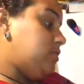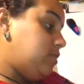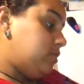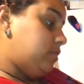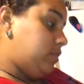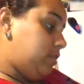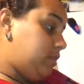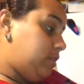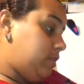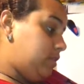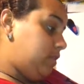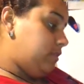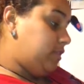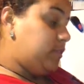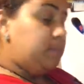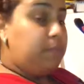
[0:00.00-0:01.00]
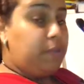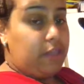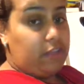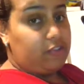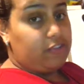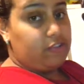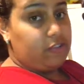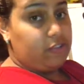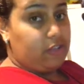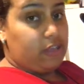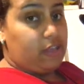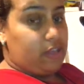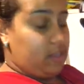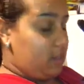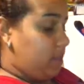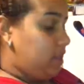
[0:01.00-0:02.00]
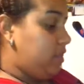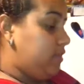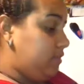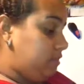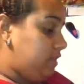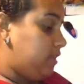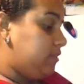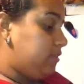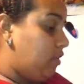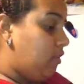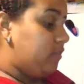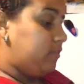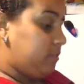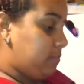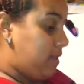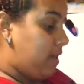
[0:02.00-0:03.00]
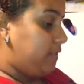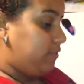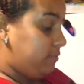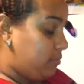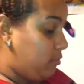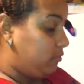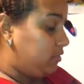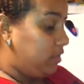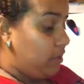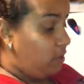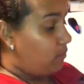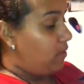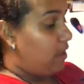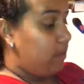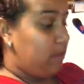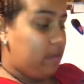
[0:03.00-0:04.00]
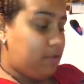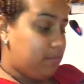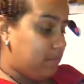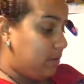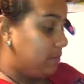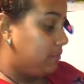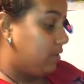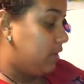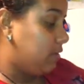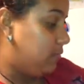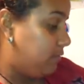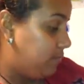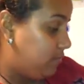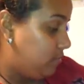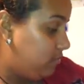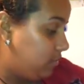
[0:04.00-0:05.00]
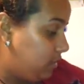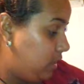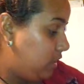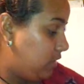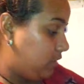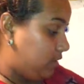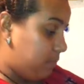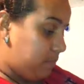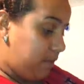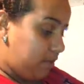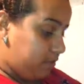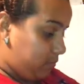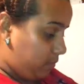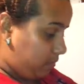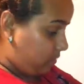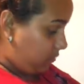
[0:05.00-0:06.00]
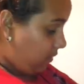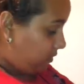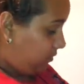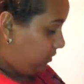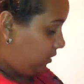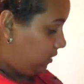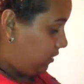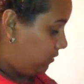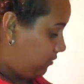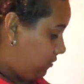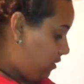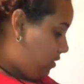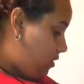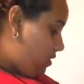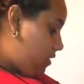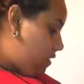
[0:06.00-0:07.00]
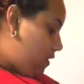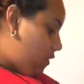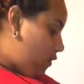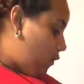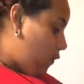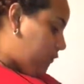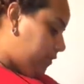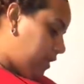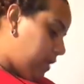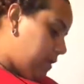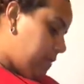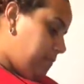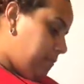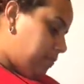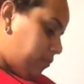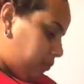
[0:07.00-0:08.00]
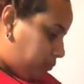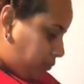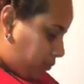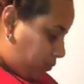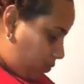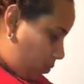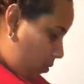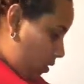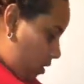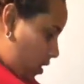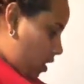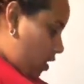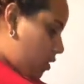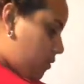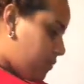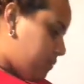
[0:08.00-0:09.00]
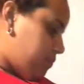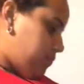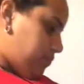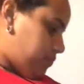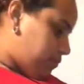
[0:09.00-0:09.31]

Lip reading: good. This is peach. And it's awesome. I've smoked it already, but I'm going to review it again in comparison with the rest of these. Over here, let me